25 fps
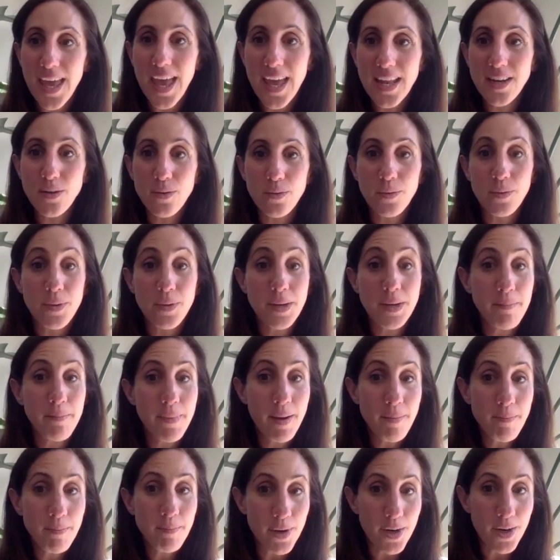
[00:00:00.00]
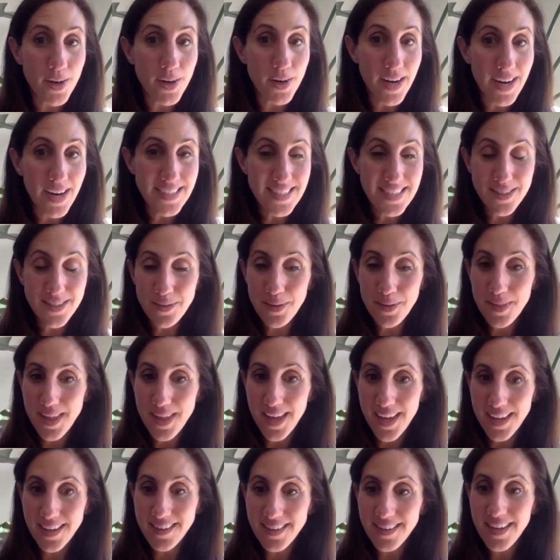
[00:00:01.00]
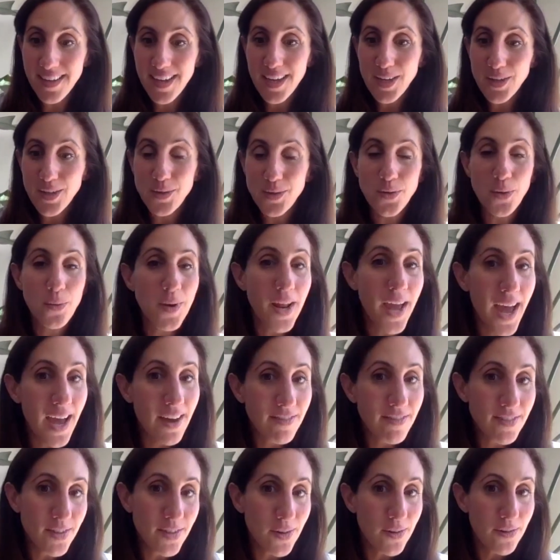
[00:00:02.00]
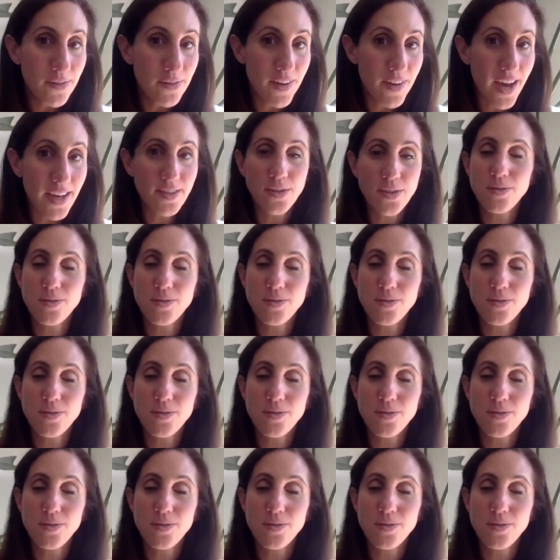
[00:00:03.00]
And remember, until then, you don't have to go fast.